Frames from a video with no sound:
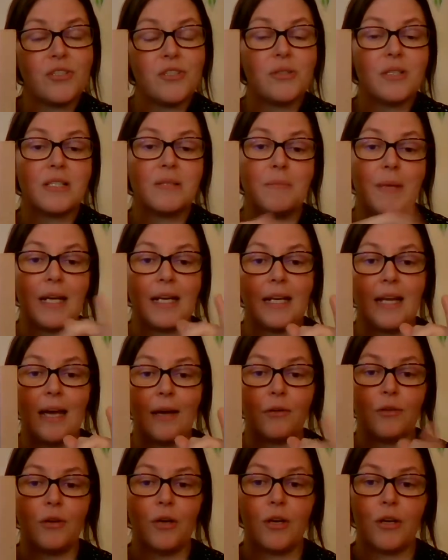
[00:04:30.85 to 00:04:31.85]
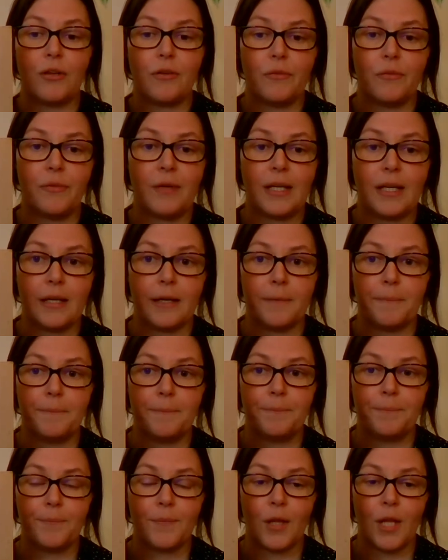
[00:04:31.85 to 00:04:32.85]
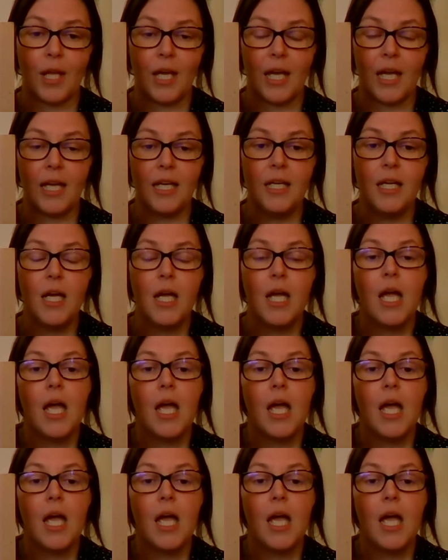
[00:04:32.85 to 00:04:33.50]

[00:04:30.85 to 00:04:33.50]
to explain how you hurt your finger. Okay.